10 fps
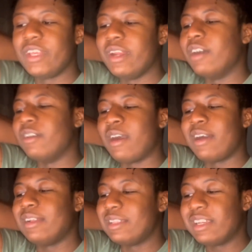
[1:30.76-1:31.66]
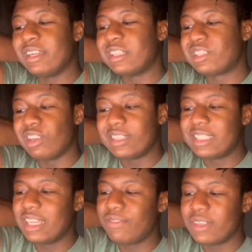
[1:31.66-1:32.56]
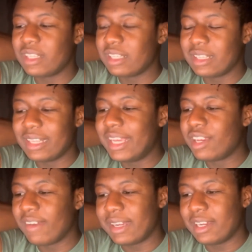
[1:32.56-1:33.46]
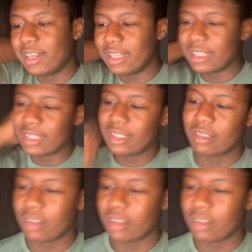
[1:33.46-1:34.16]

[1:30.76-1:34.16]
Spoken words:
they're 13th in the league in